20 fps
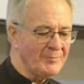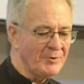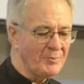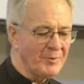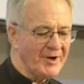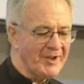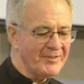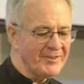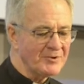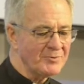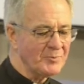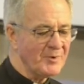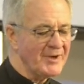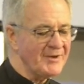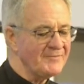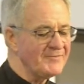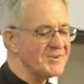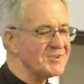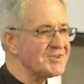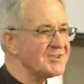aware that
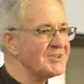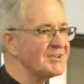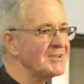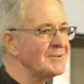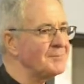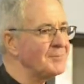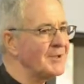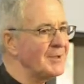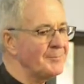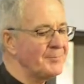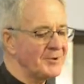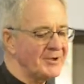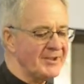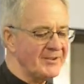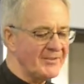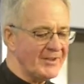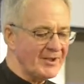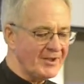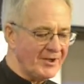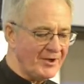when visiting people
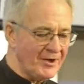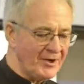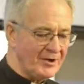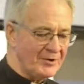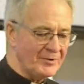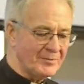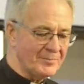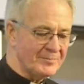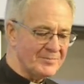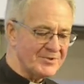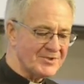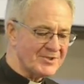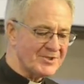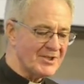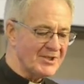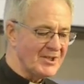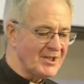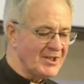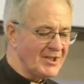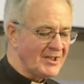in their homes,
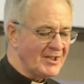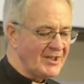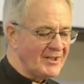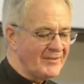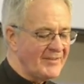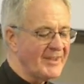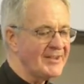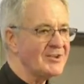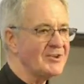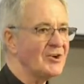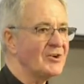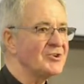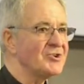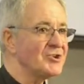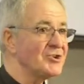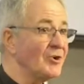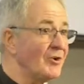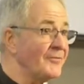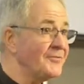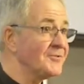
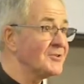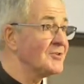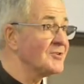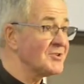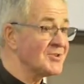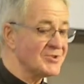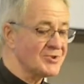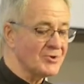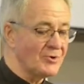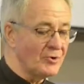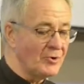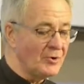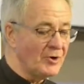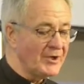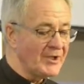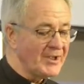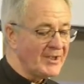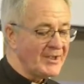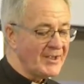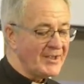she often saw
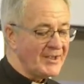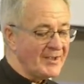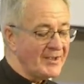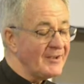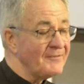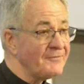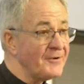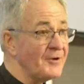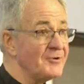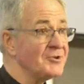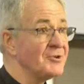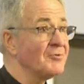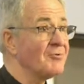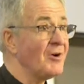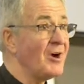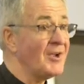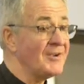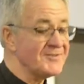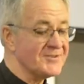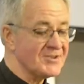
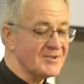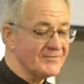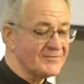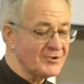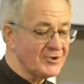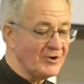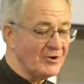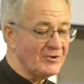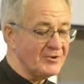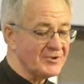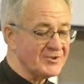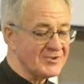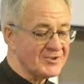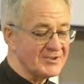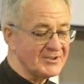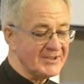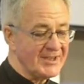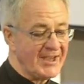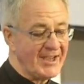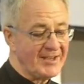photographs of dogs
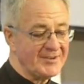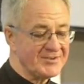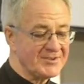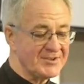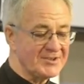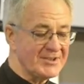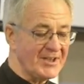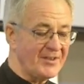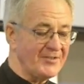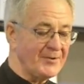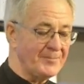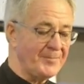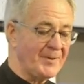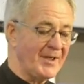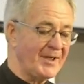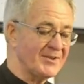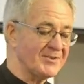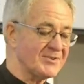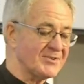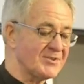and cats and other
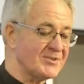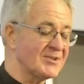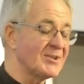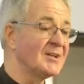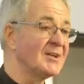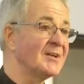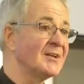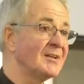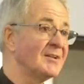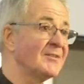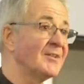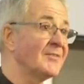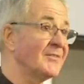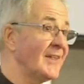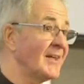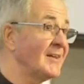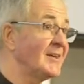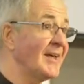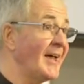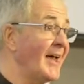pets that
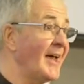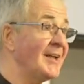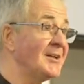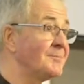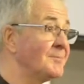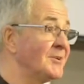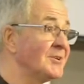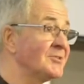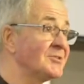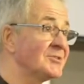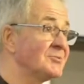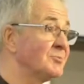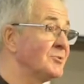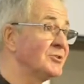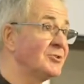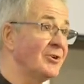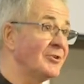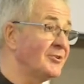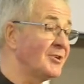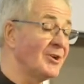they had but were
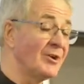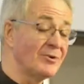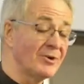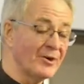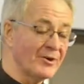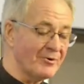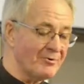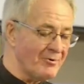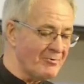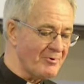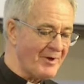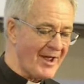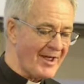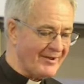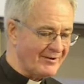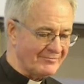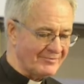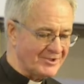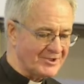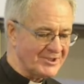no longer
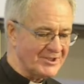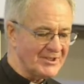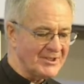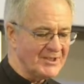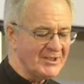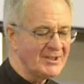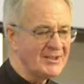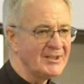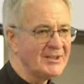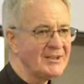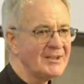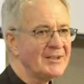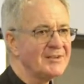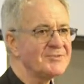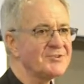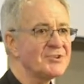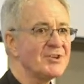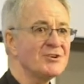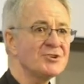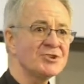around. And
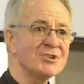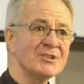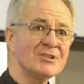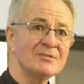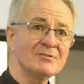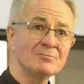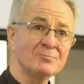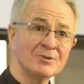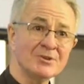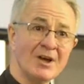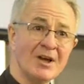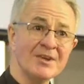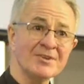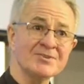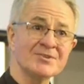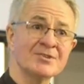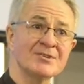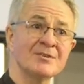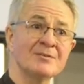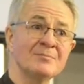so she would
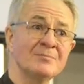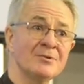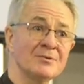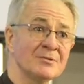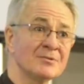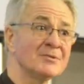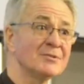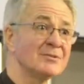ask them